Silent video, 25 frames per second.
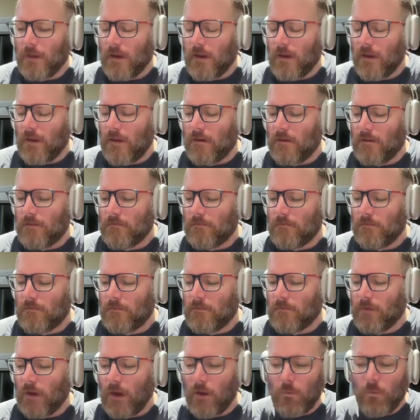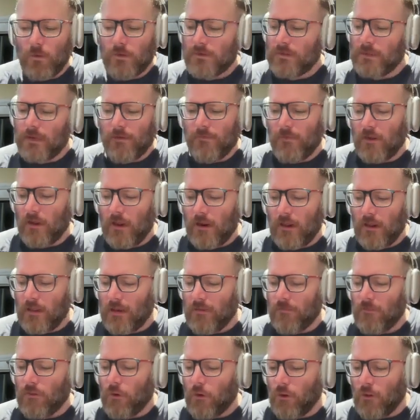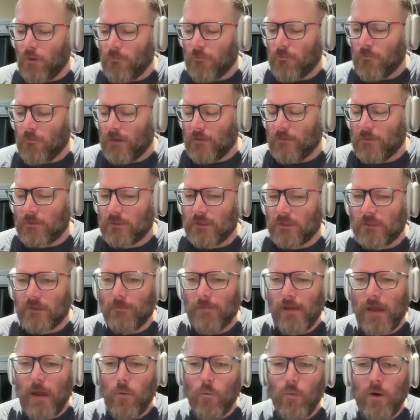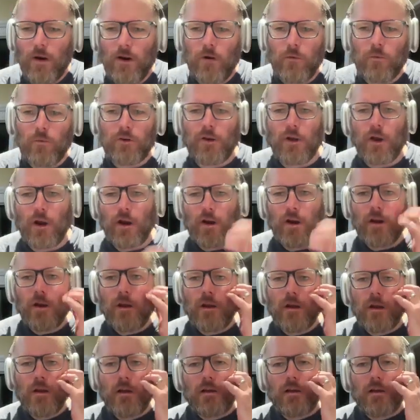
and I was never going to leave it off. It was just about where it would go.